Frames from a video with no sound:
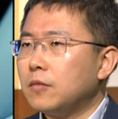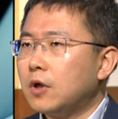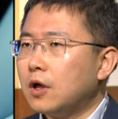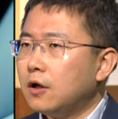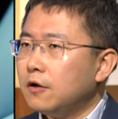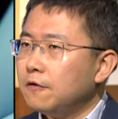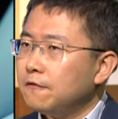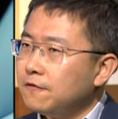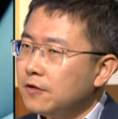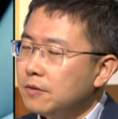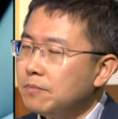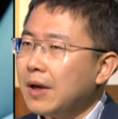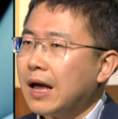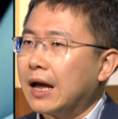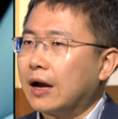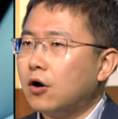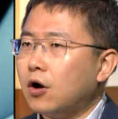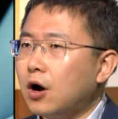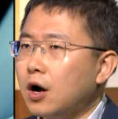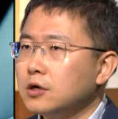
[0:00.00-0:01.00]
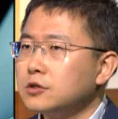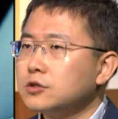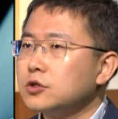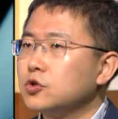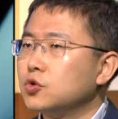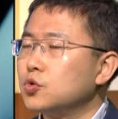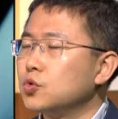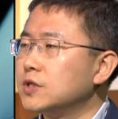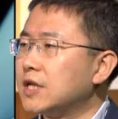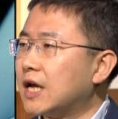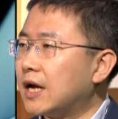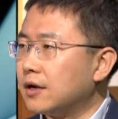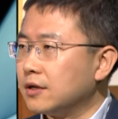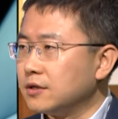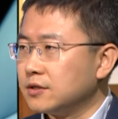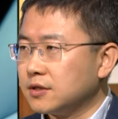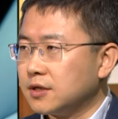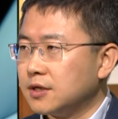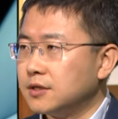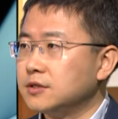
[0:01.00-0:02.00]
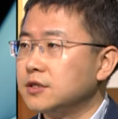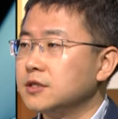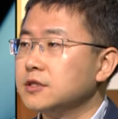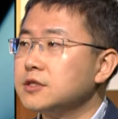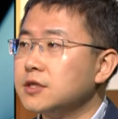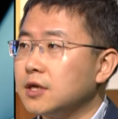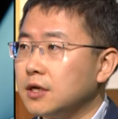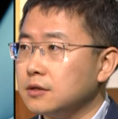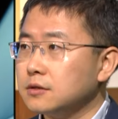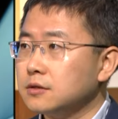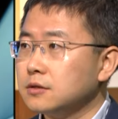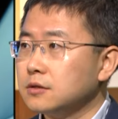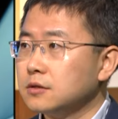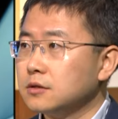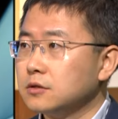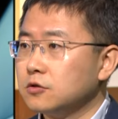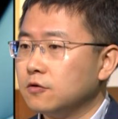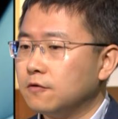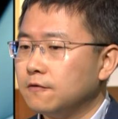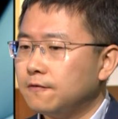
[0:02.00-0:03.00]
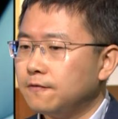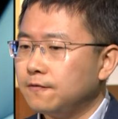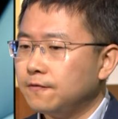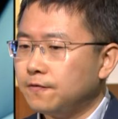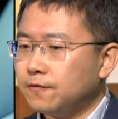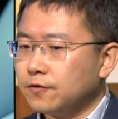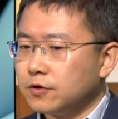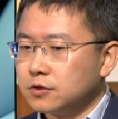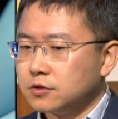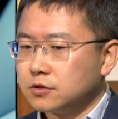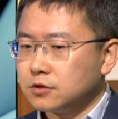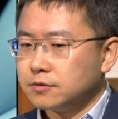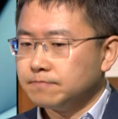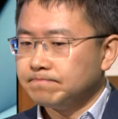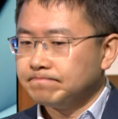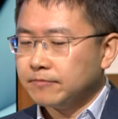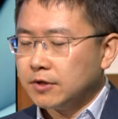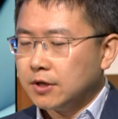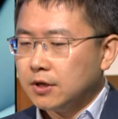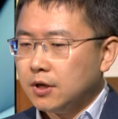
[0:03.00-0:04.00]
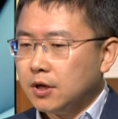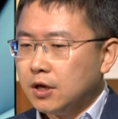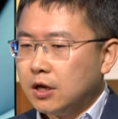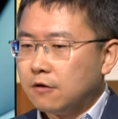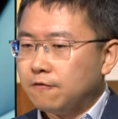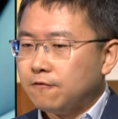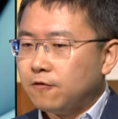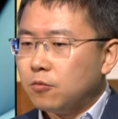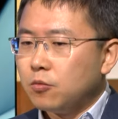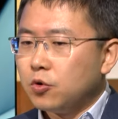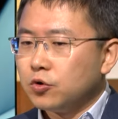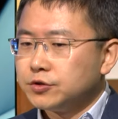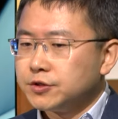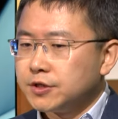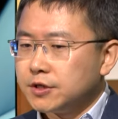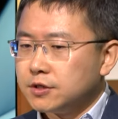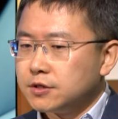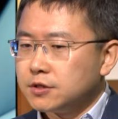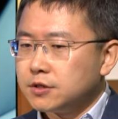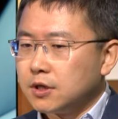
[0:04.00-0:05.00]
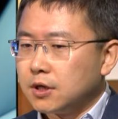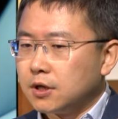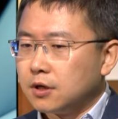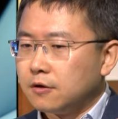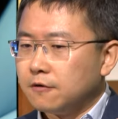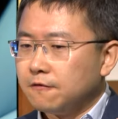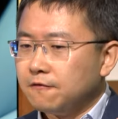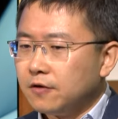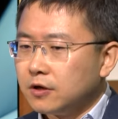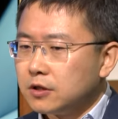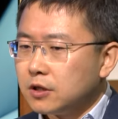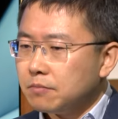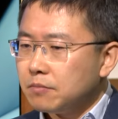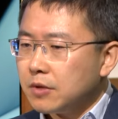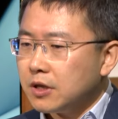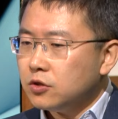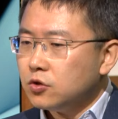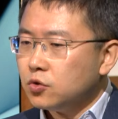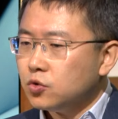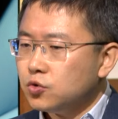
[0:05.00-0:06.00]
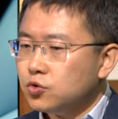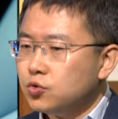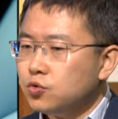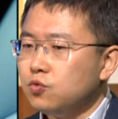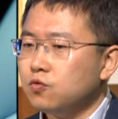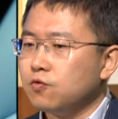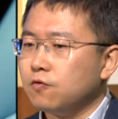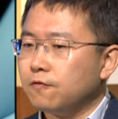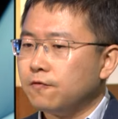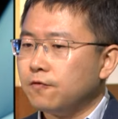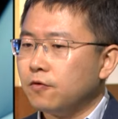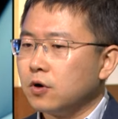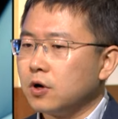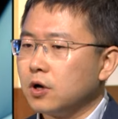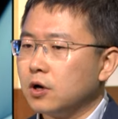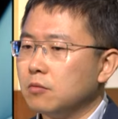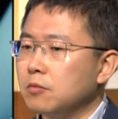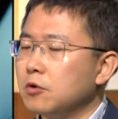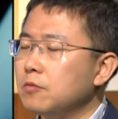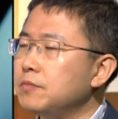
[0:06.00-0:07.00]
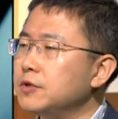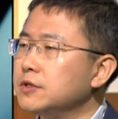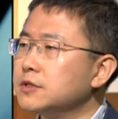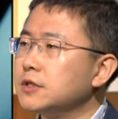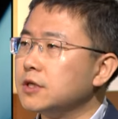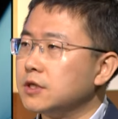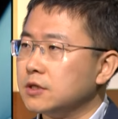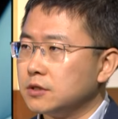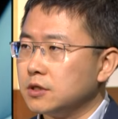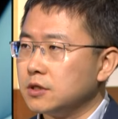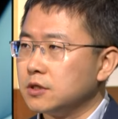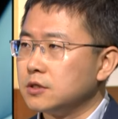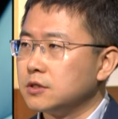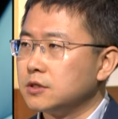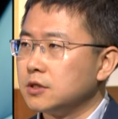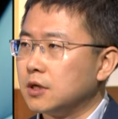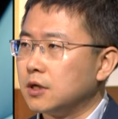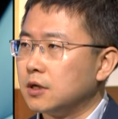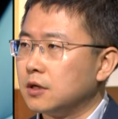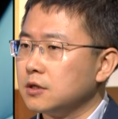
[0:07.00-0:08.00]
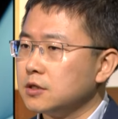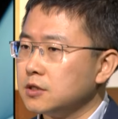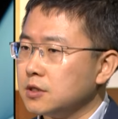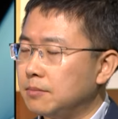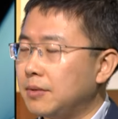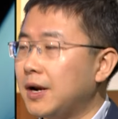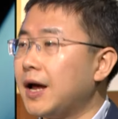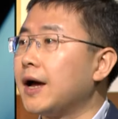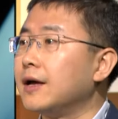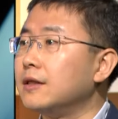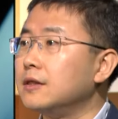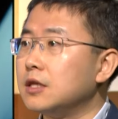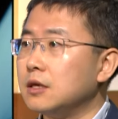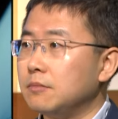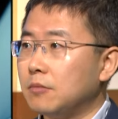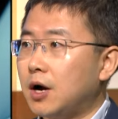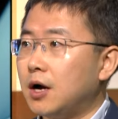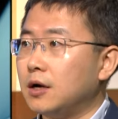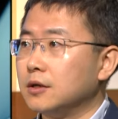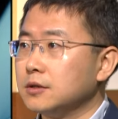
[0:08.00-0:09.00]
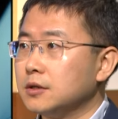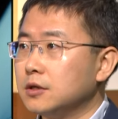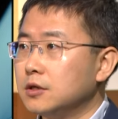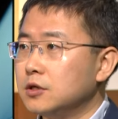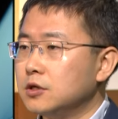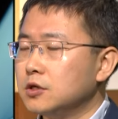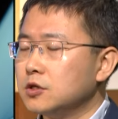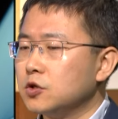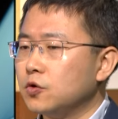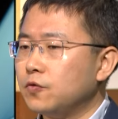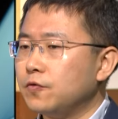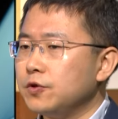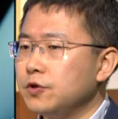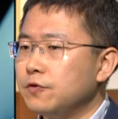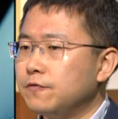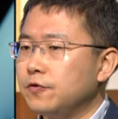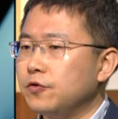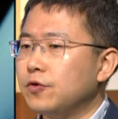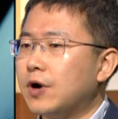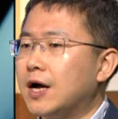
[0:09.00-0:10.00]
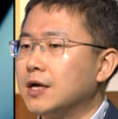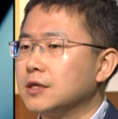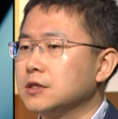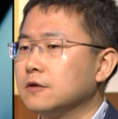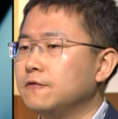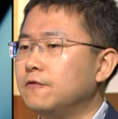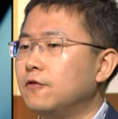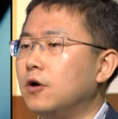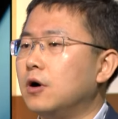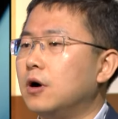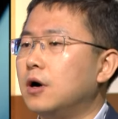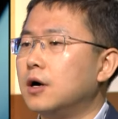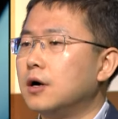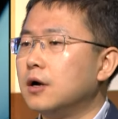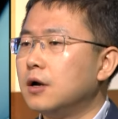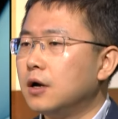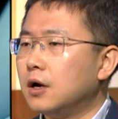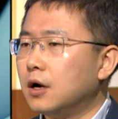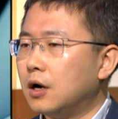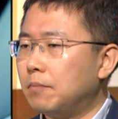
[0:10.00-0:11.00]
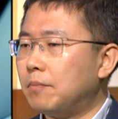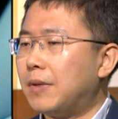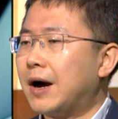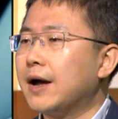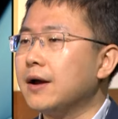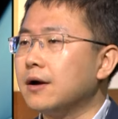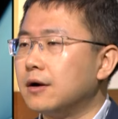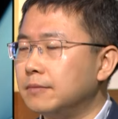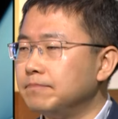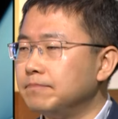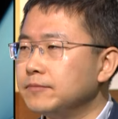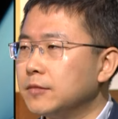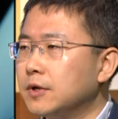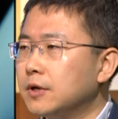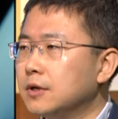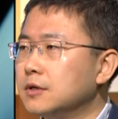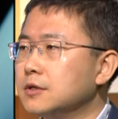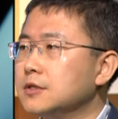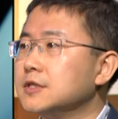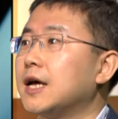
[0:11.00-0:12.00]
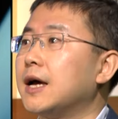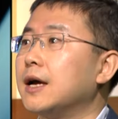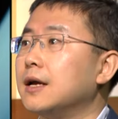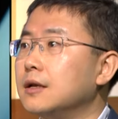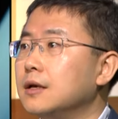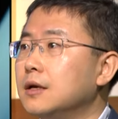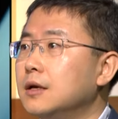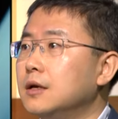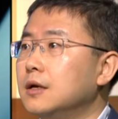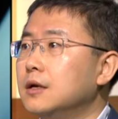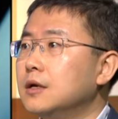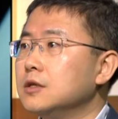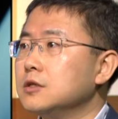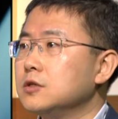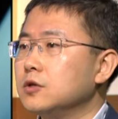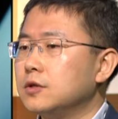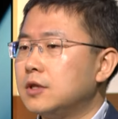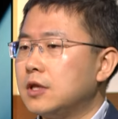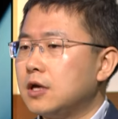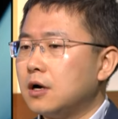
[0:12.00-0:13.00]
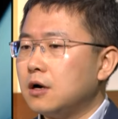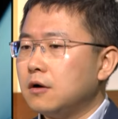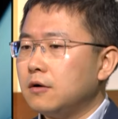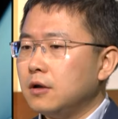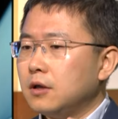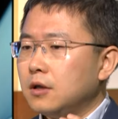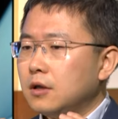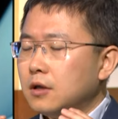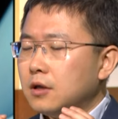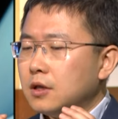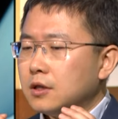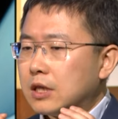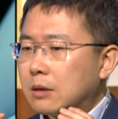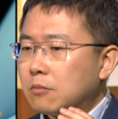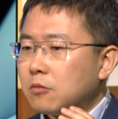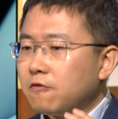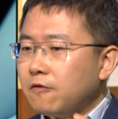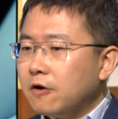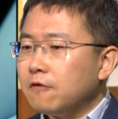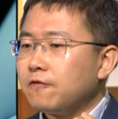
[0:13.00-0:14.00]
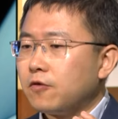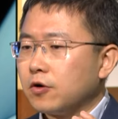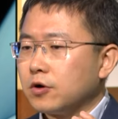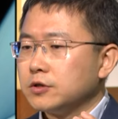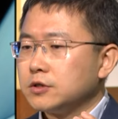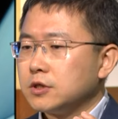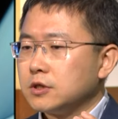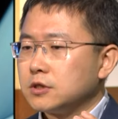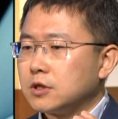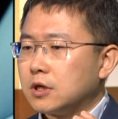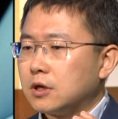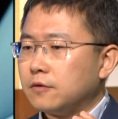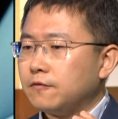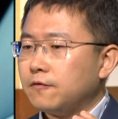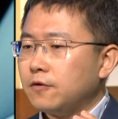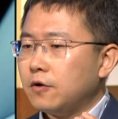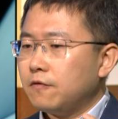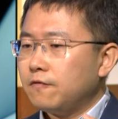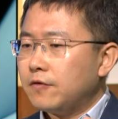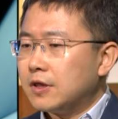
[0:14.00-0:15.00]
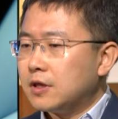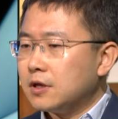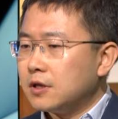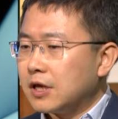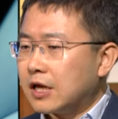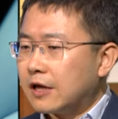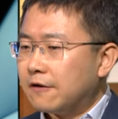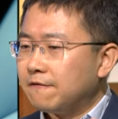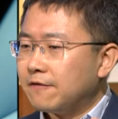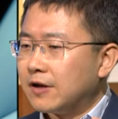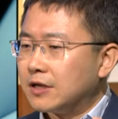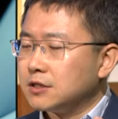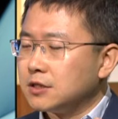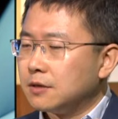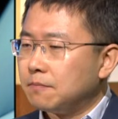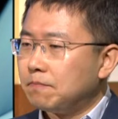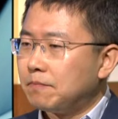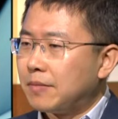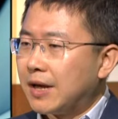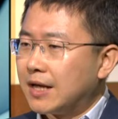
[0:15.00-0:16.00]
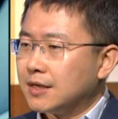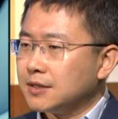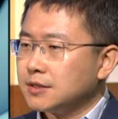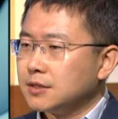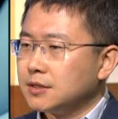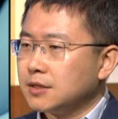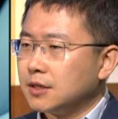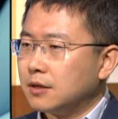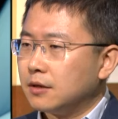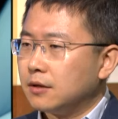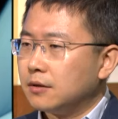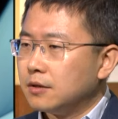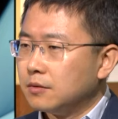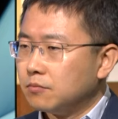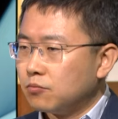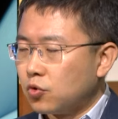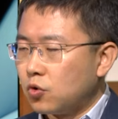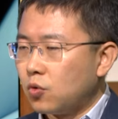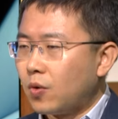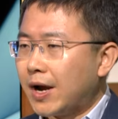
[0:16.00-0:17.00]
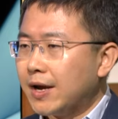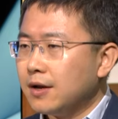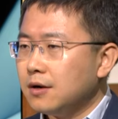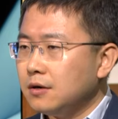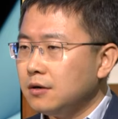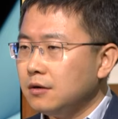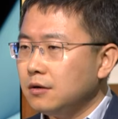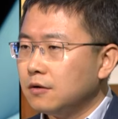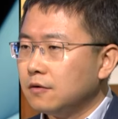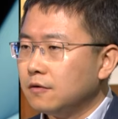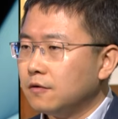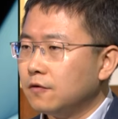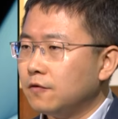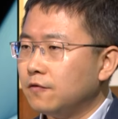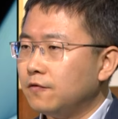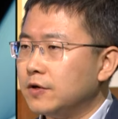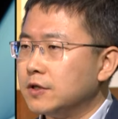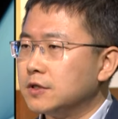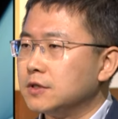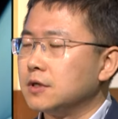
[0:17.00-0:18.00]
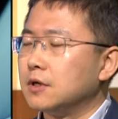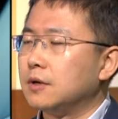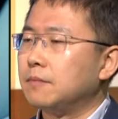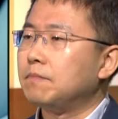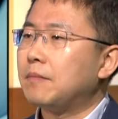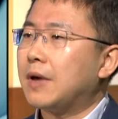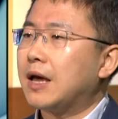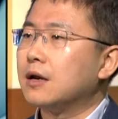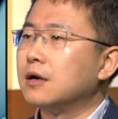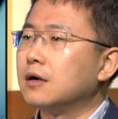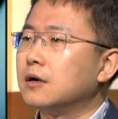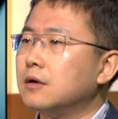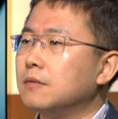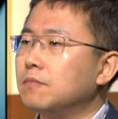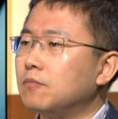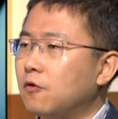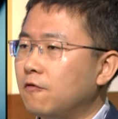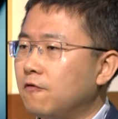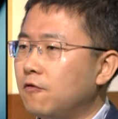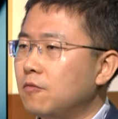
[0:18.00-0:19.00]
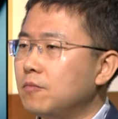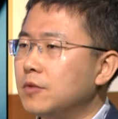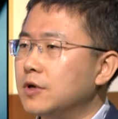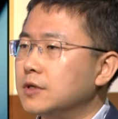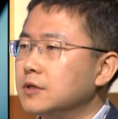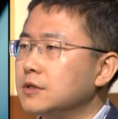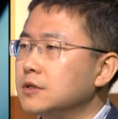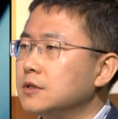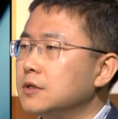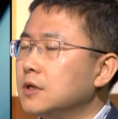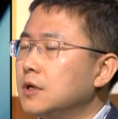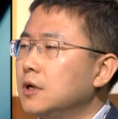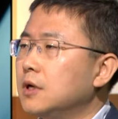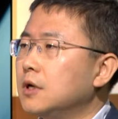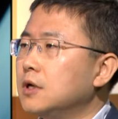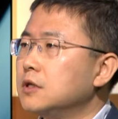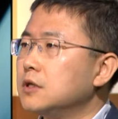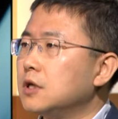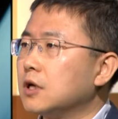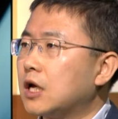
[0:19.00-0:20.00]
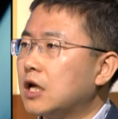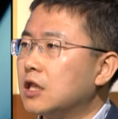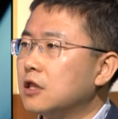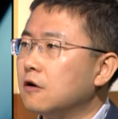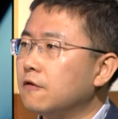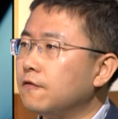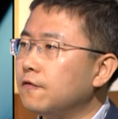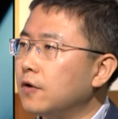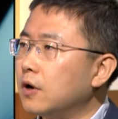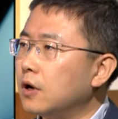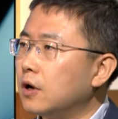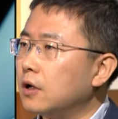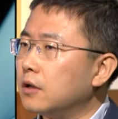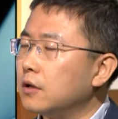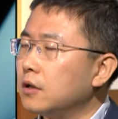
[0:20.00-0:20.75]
feedback or answer to that is consistent. So first and foremost is the fundamental rule for global business is supply and demand. So if you ask for a buyer side, so their number one focus is whether they can find the best provider with better performance, the kind of